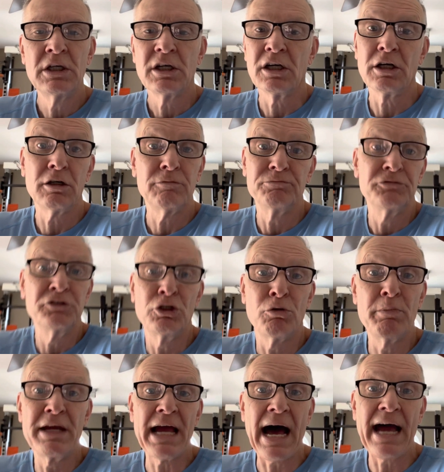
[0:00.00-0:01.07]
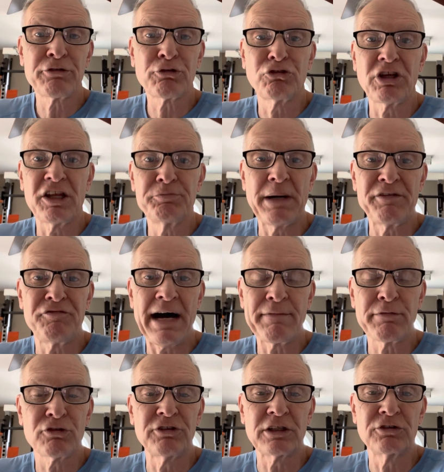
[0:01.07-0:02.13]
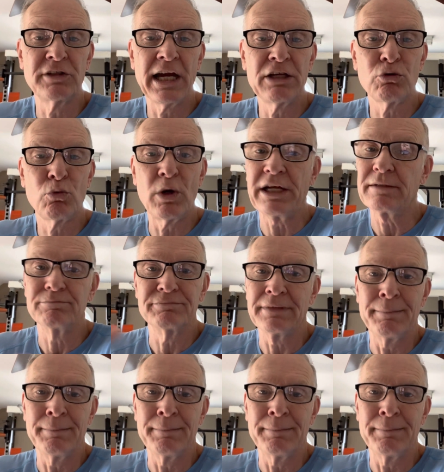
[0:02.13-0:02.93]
uh, you know, me, I exercise about five or six days a week.